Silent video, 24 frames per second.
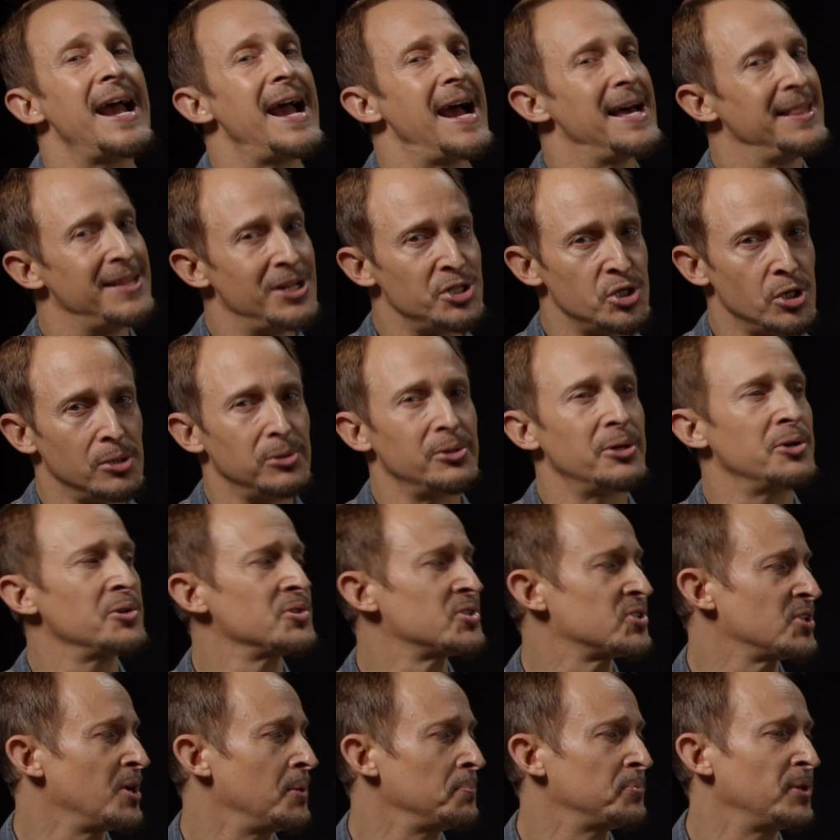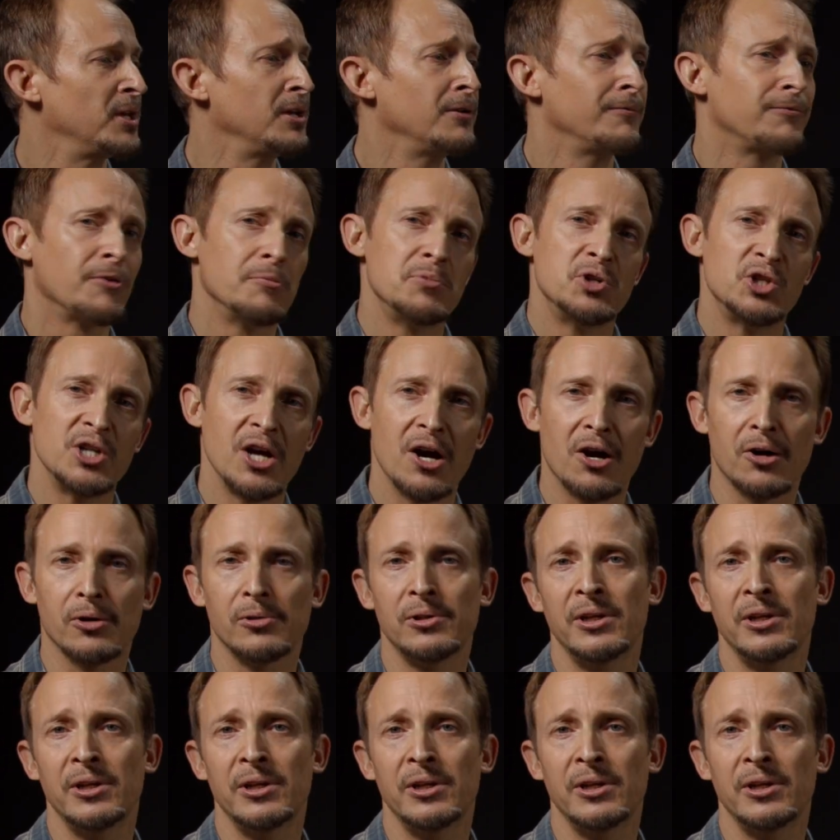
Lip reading: and that you learned something from J.R.